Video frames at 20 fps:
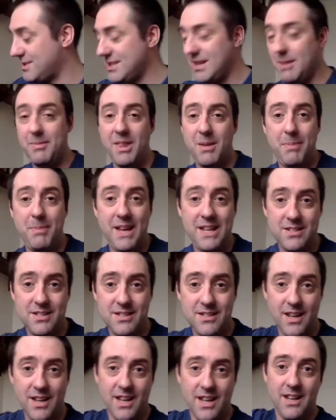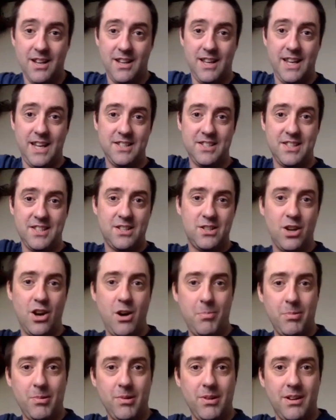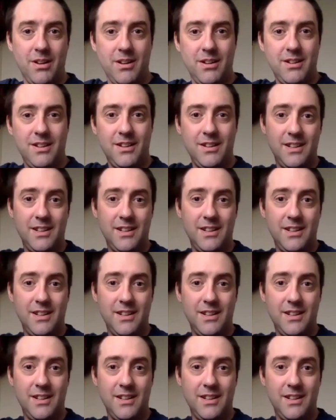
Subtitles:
So some of the bits, here's the top,